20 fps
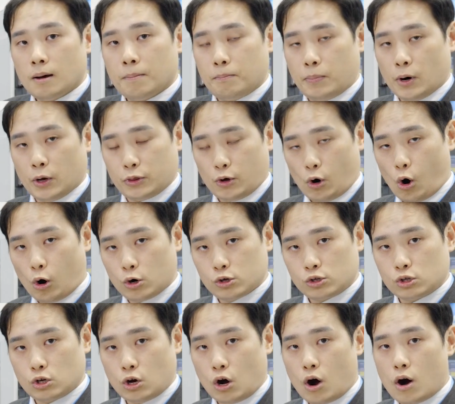but
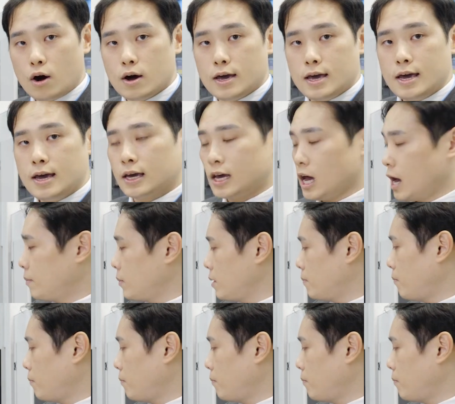also it can be